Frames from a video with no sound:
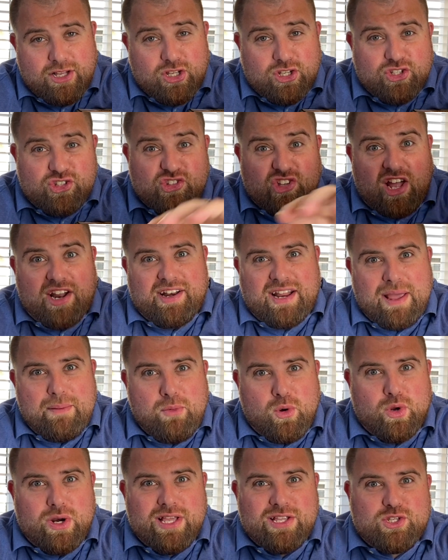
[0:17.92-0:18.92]
Sunday
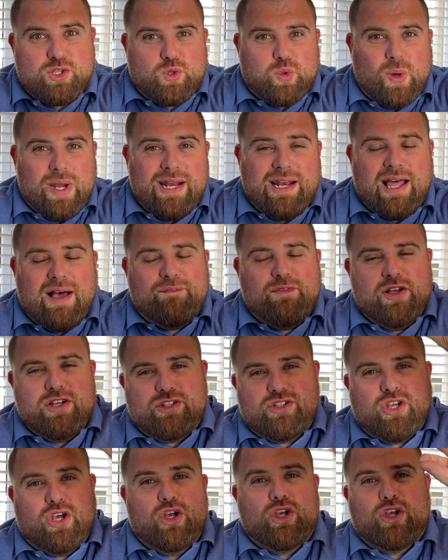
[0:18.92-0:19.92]
morning, sweet
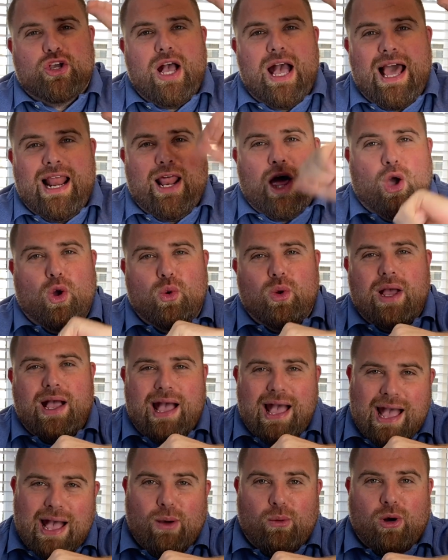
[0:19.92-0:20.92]
lovers. Hello,
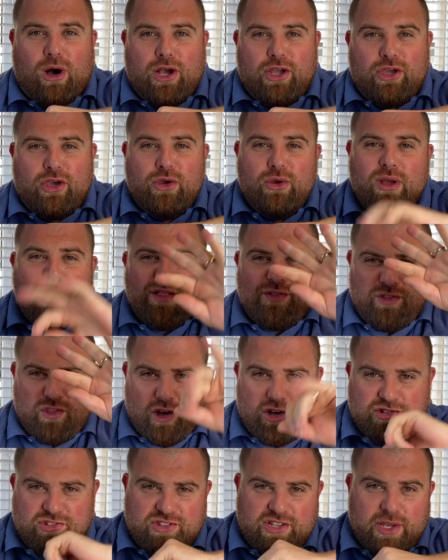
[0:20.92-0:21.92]
how are you?
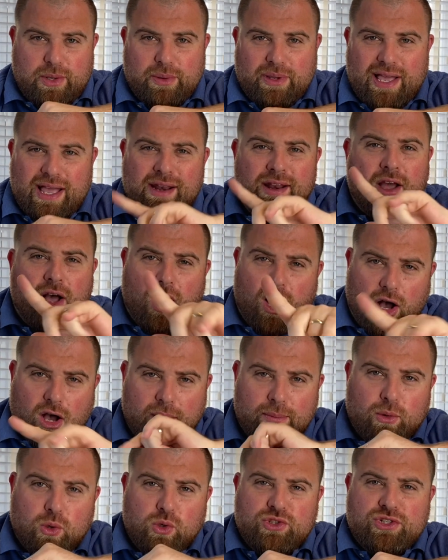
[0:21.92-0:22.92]
Nice to see you again.
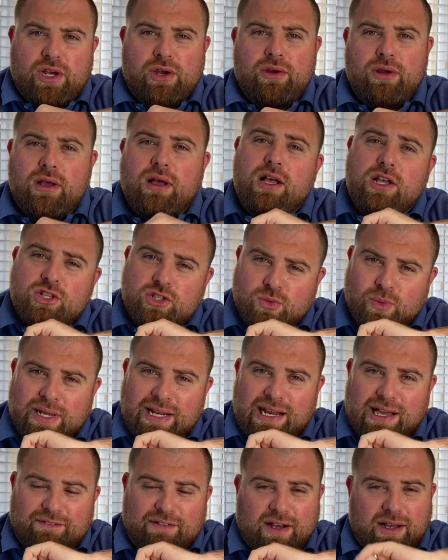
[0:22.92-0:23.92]
I'm also a sweet
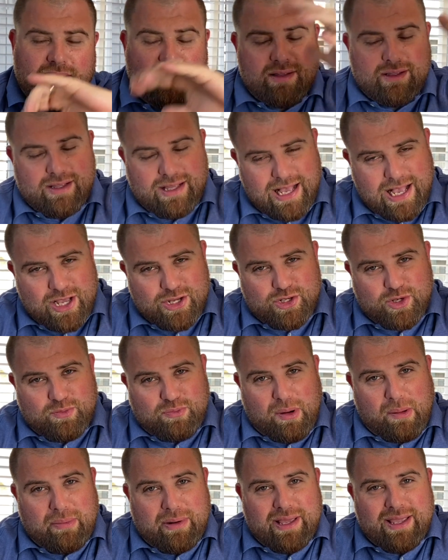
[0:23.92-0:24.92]
lover, as you
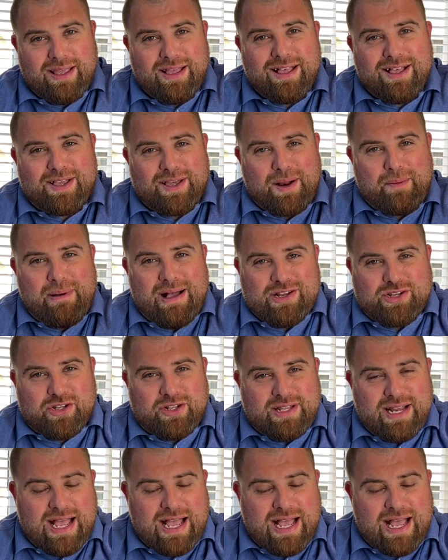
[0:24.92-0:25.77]
probably can imagine.